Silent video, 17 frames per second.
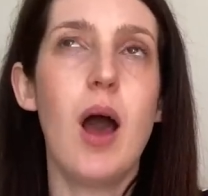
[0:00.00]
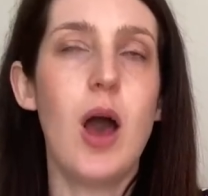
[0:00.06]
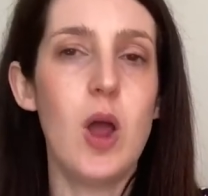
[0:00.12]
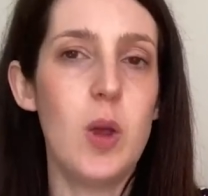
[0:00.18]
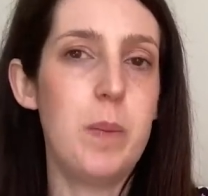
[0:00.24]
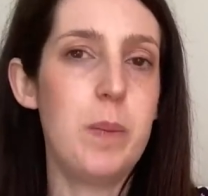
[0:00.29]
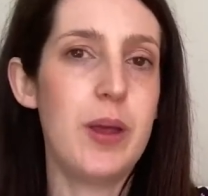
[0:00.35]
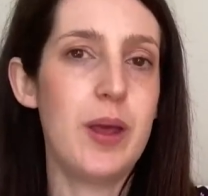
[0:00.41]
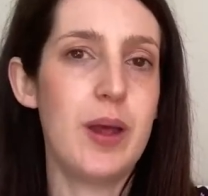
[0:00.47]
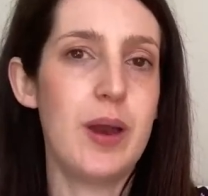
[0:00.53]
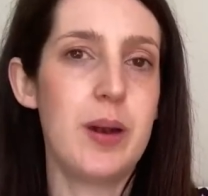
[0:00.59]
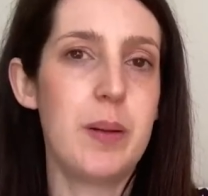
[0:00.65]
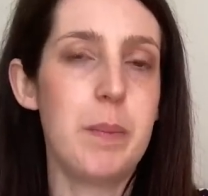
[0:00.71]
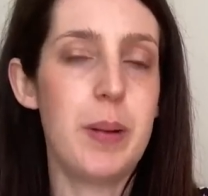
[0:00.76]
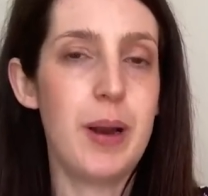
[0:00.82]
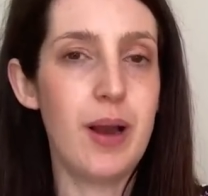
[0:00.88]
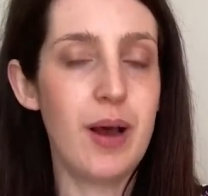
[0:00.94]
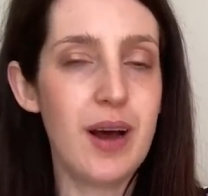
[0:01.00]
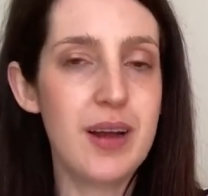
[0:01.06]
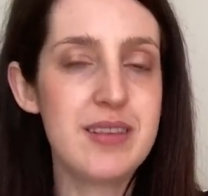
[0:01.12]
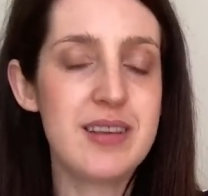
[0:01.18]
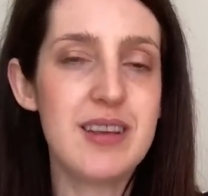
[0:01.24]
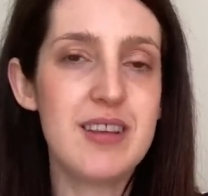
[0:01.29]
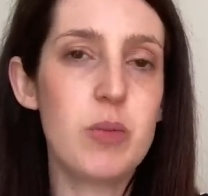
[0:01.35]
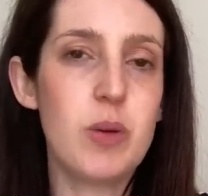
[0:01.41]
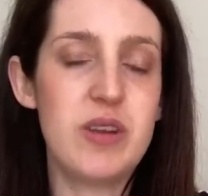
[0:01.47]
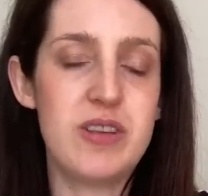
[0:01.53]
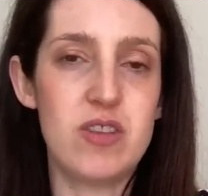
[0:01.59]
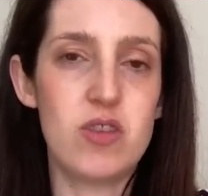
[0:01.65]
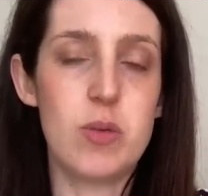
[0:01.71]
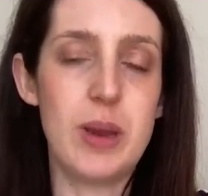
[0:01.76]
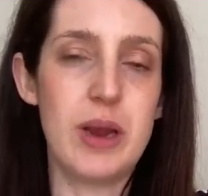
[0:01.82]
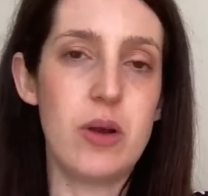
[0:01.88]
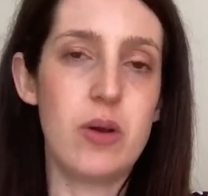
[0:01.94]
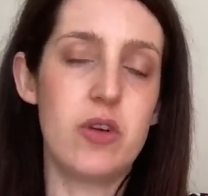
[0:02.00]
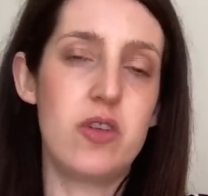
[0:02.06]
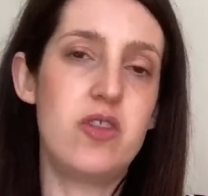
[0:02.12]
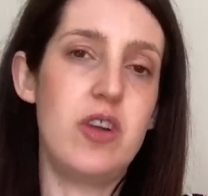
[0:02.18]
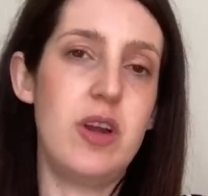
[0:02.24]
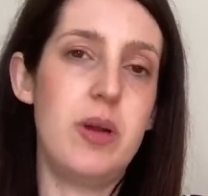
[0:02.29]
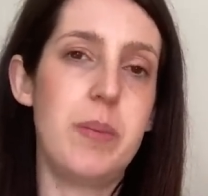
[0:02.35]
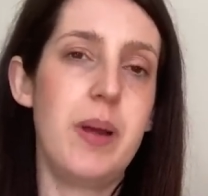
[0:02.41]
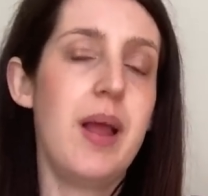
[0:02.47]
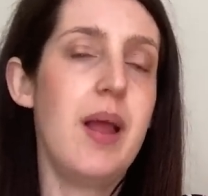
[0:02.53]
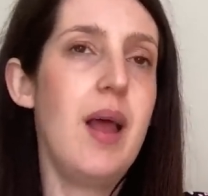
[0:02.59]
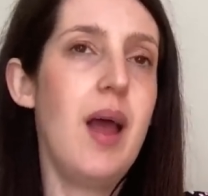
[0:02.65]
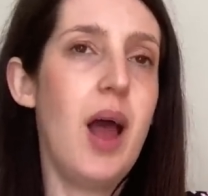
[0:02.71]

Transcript: Opian Pilatus which is a swimming costume